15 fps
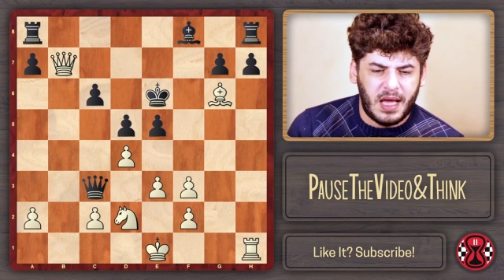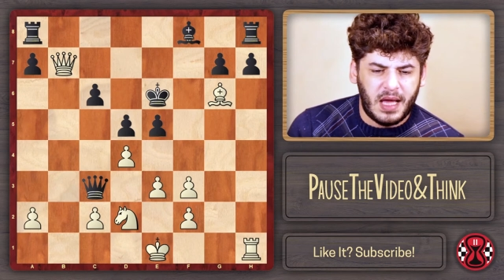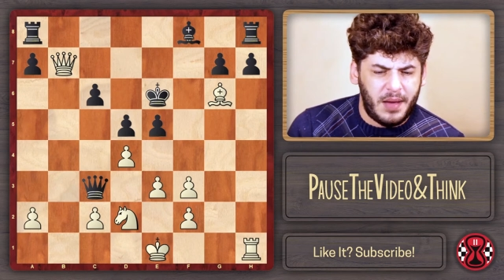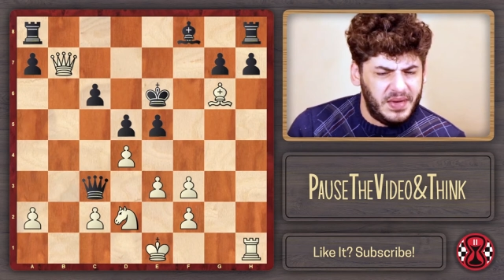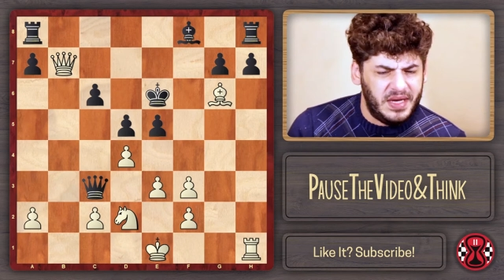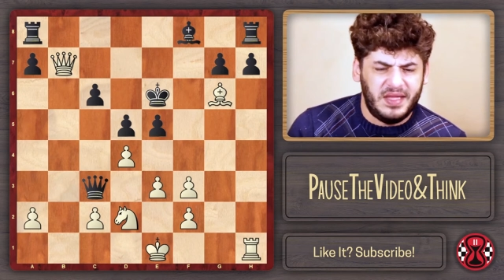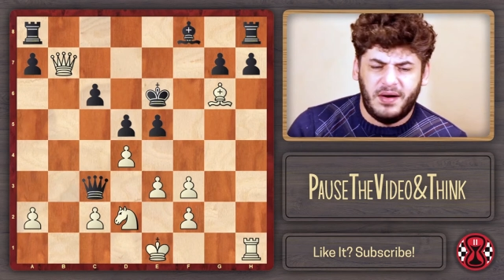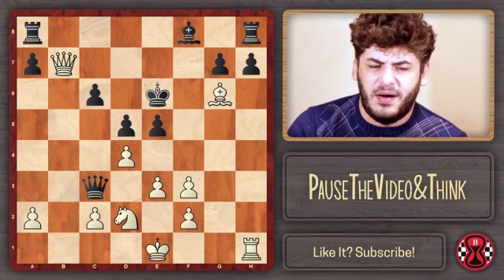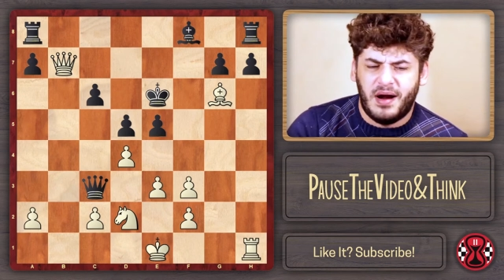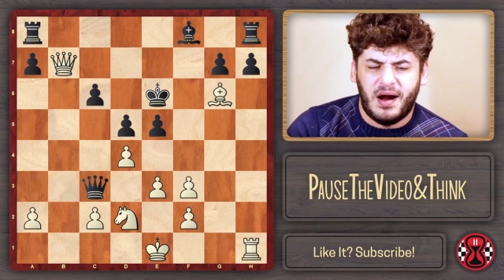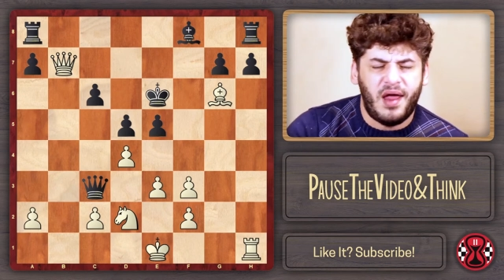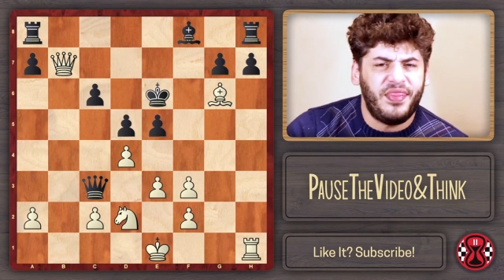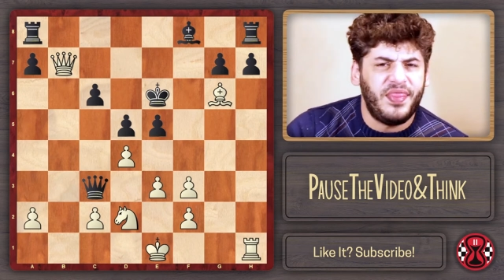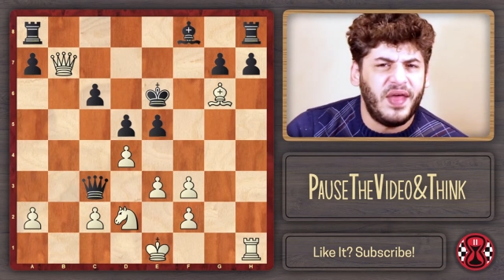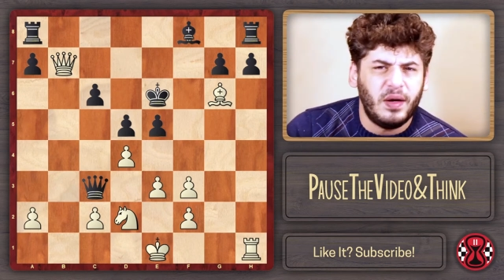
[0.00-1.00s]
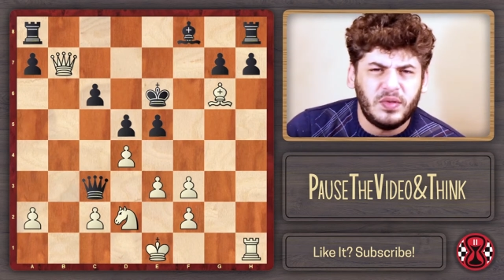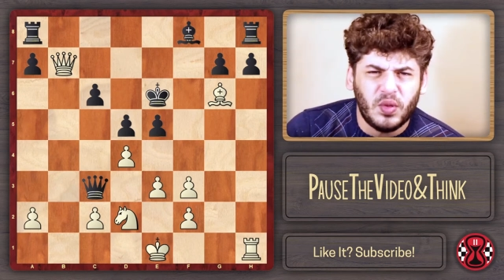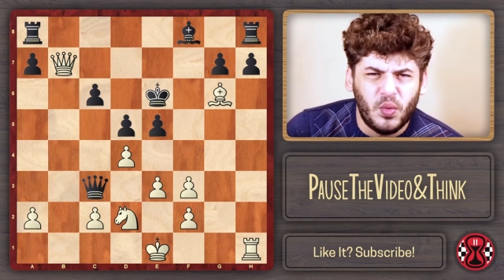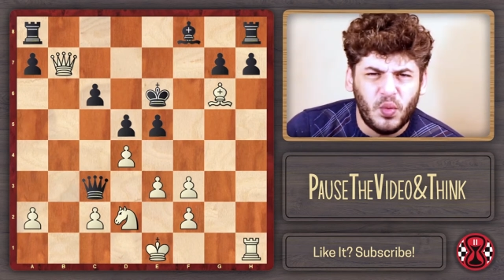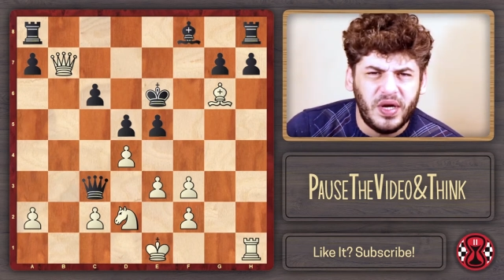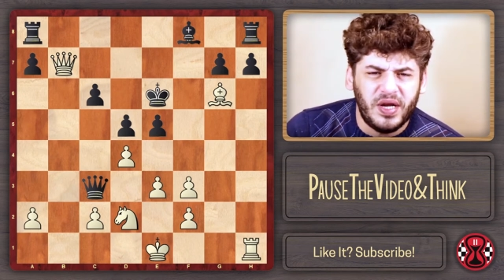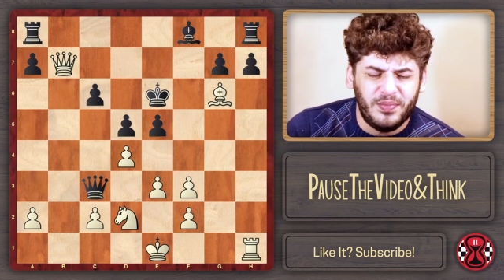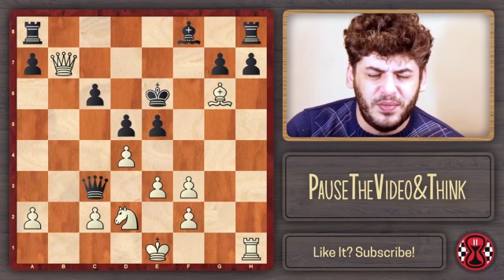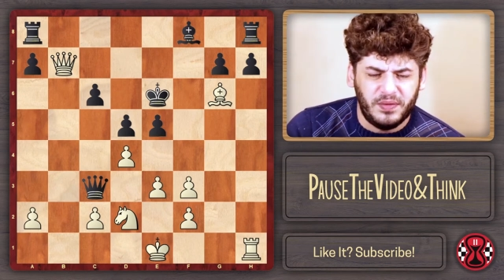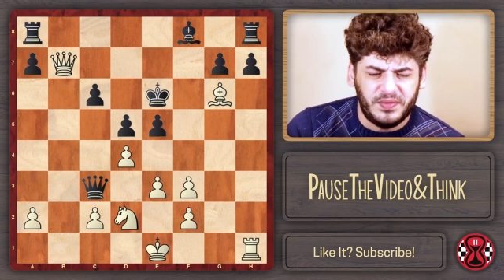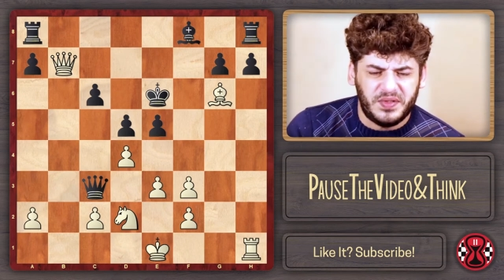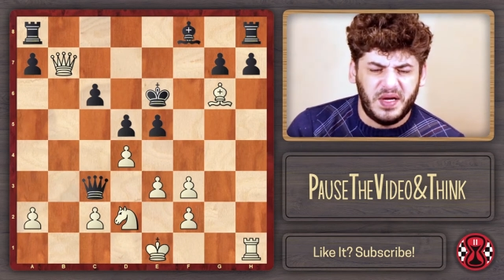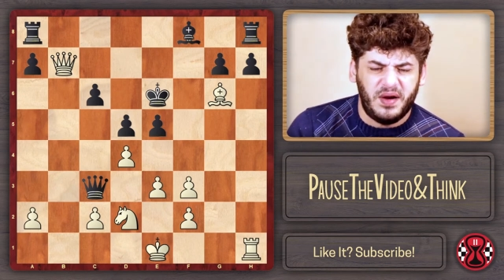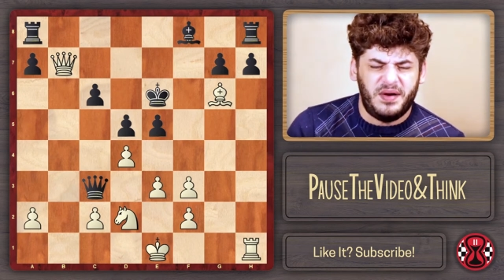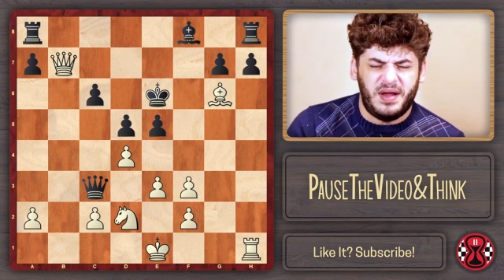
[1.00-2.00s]
I mean, there are 1,000 winning
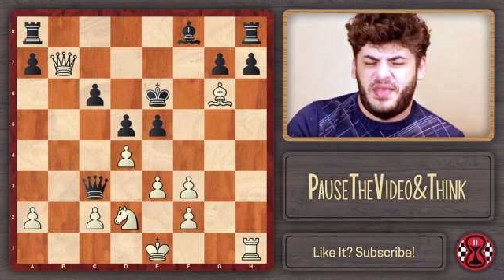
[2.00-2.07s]
moves here.